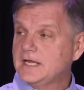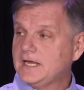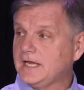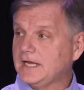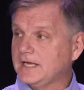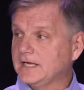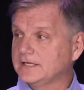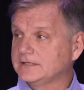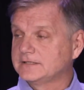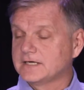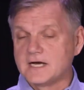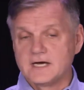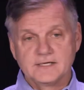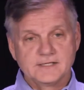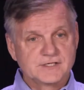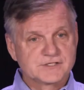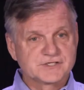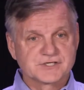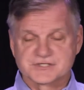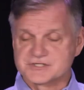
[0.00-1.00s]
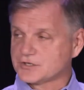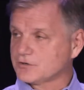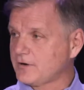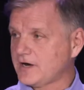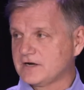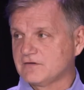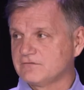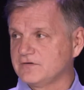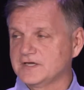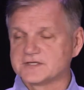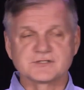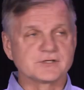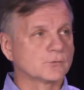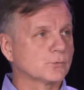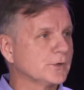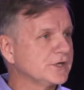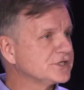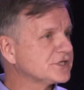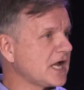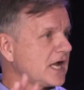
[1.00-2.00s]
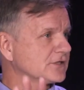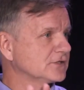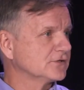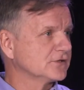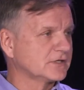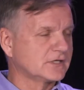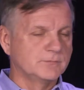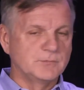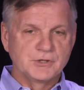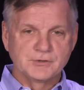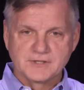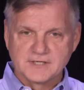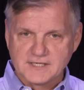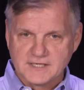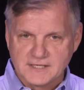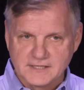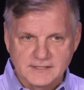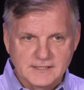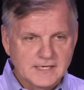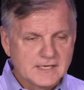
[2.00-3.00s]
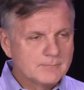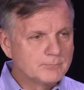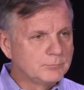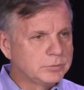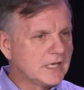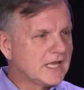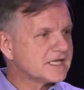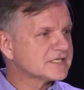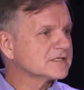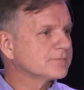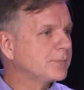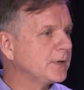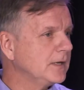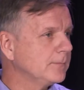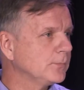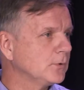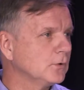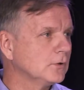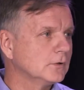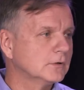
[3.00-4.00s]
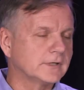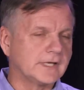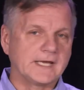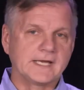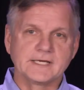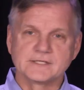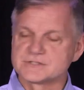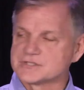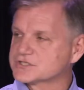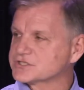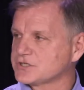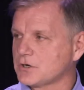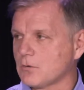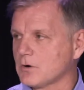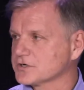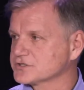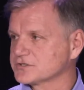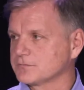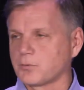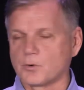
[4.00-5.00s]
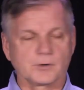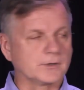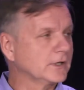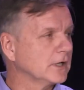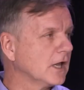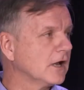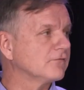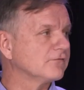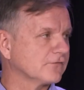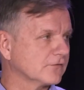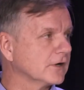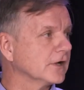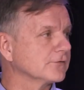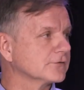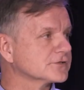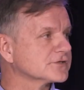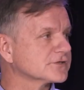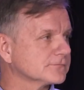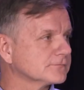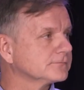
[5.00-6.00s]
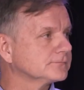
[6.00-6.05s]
And it's just a great event to reach out to the community, bless people, and just show our support and love for others.